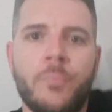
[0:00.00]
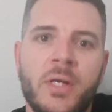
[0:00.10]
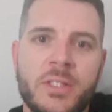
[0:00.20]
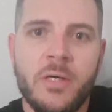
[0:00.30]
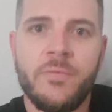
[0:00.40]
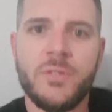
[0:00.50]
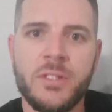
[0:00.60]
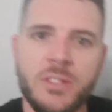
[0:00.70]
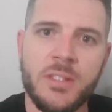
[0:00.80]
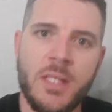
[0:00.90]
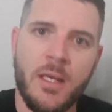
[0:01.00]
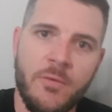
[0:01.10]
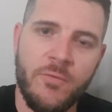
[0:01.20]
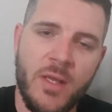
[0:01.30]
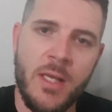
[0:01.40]
Bring yourself a set
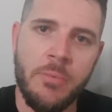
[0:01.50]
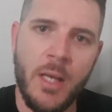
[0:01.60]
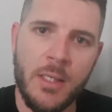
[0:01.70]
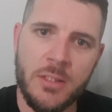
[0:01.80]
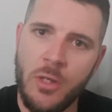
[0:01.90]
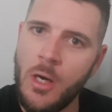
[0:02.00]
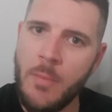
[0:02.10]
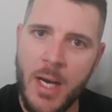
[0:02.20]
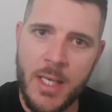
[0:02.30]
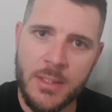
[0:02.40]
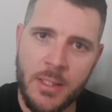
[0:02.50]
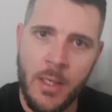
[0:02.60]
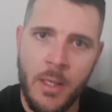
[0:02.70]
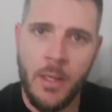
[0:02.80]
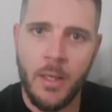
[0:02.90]
of earplugs, an eye mask,
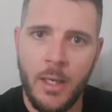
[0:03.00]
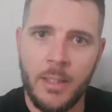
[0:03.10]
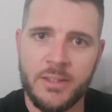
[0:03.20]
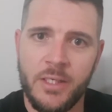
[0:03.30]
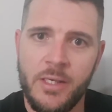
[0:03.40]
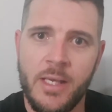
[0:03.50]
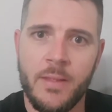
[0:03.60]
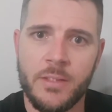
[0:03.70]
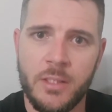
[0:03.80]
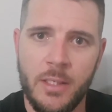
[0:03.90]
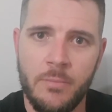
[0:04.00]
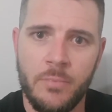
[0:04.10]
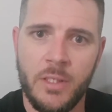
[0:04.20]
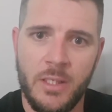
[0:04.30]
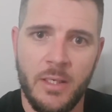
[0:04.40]
so you can get the
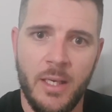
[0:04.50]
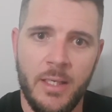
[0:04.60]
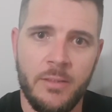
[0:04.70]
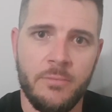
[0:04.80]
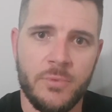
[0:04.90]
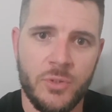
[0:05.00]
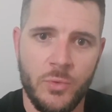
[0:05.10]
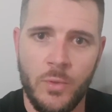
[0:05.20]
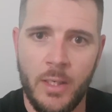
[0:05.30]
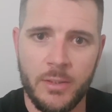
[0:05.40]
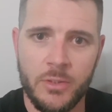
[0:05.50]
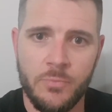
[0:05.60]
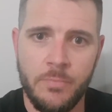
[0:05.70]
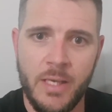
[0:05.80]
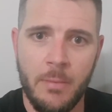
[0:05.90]
sleep that you need to
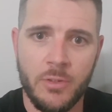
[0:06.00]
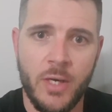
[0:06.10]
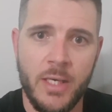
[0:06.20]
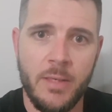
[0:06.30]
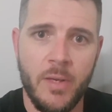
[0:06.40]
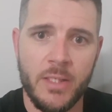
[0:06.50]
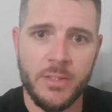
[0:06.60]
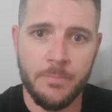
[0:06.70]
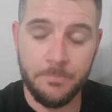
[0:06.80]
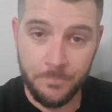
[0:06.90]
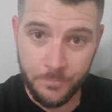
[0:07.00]
be able to train your best.